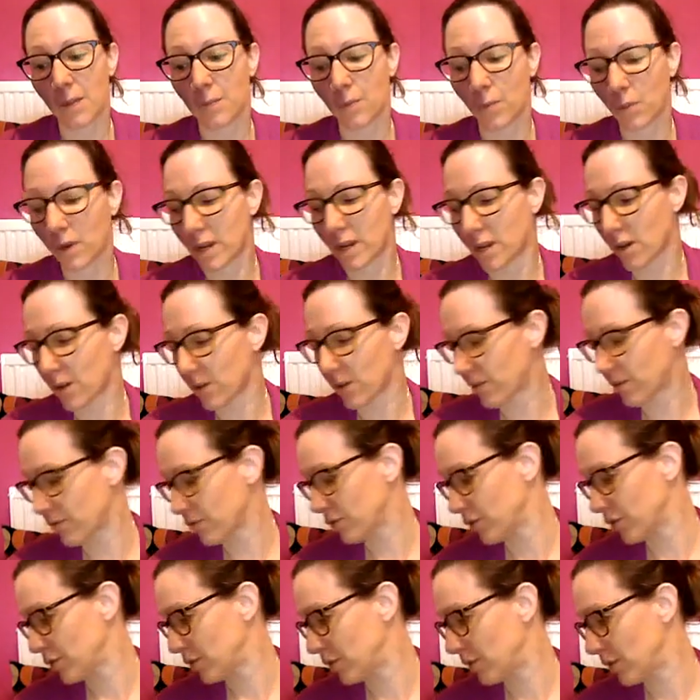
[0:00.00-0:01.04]
We go
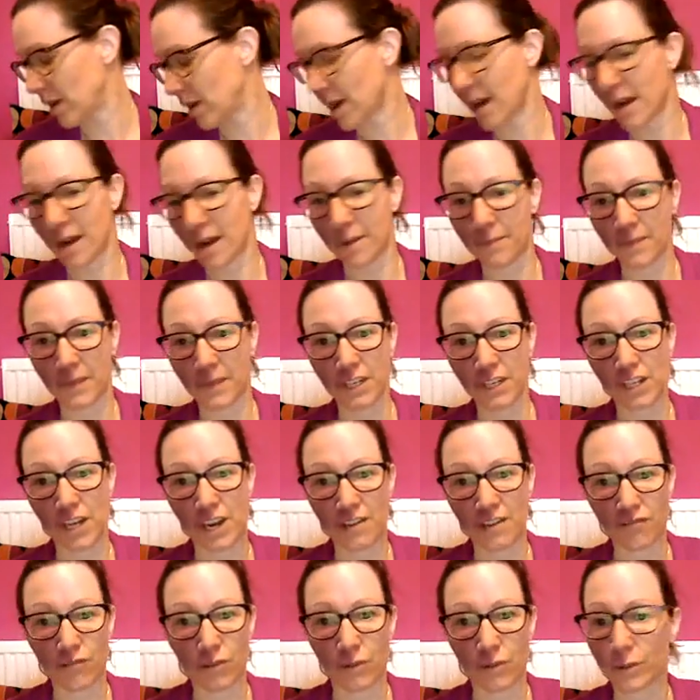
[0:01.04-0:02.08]
through
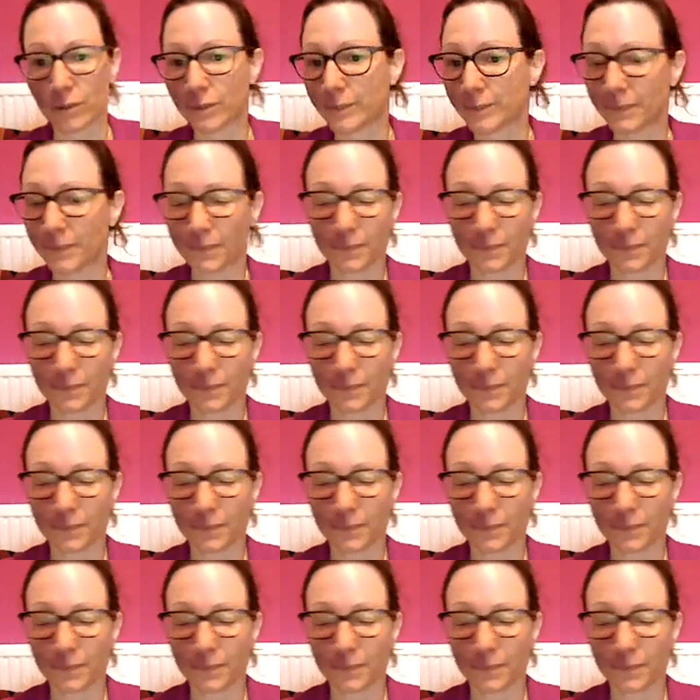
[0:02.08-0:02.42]
general